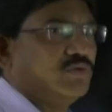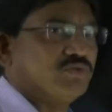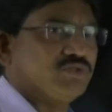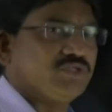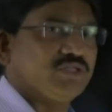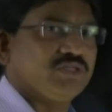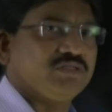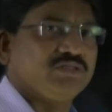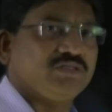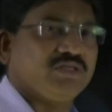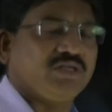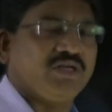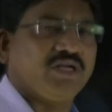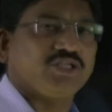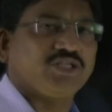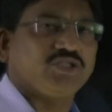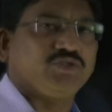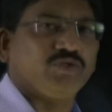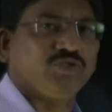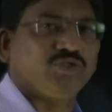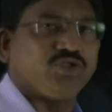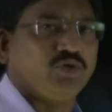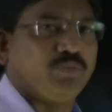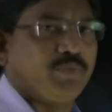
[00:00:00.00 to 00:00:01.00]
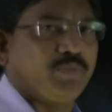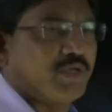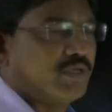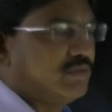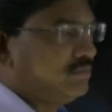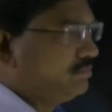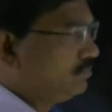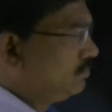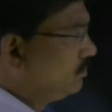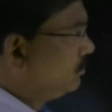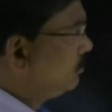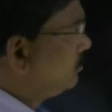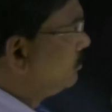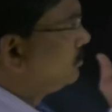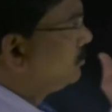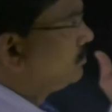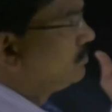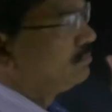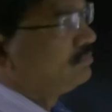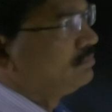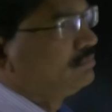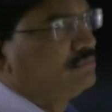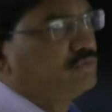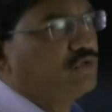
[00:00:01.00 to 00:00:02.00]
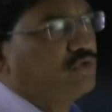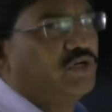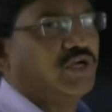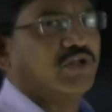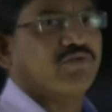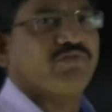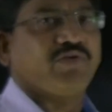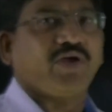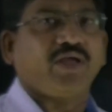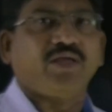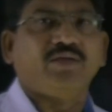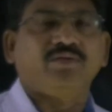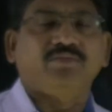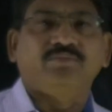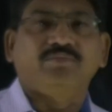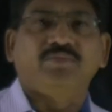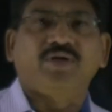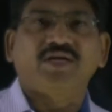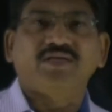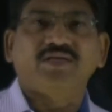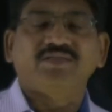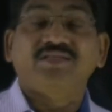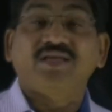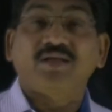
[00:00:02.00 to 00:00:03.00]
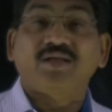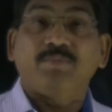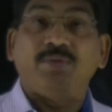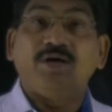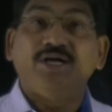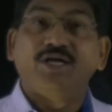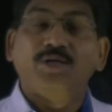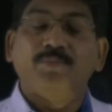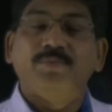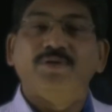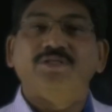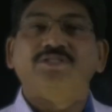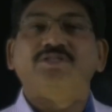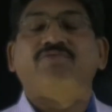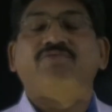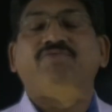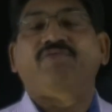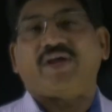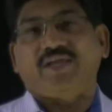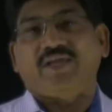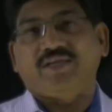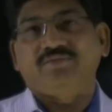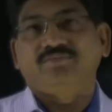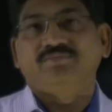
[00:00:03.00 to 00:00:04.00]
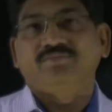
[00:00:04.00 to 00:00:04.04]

you say, sir, next one should be 25, because they are multiples of 5.